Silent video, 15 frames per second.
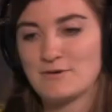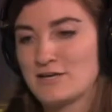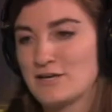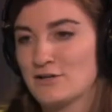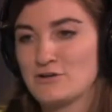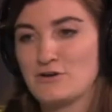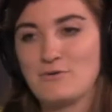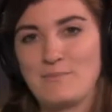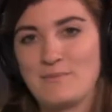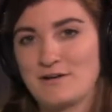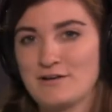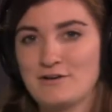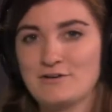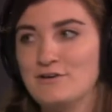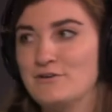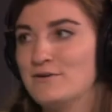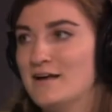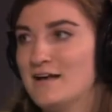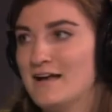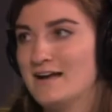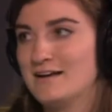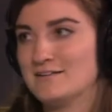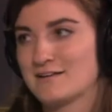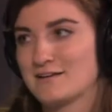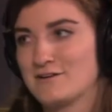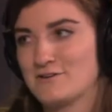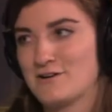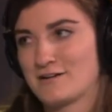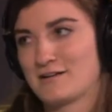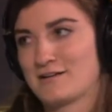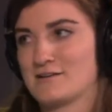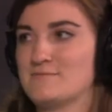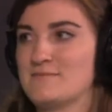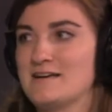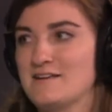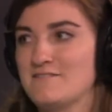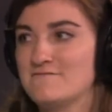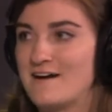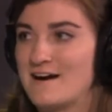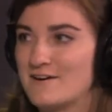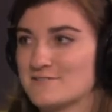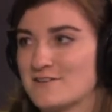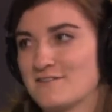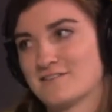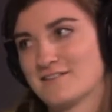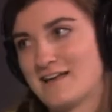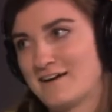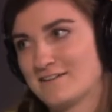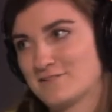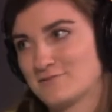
kill you, I'm gonna kill you. And he's like, You're not gonna kill me. And he fires off the last